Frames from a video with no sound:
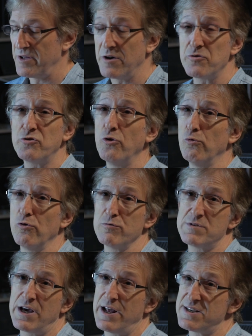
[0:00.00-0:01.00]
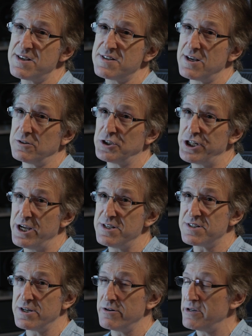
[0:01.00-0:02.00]
The other 2 rooms had SSL-J
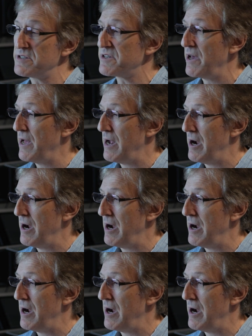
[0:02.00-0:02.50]
series.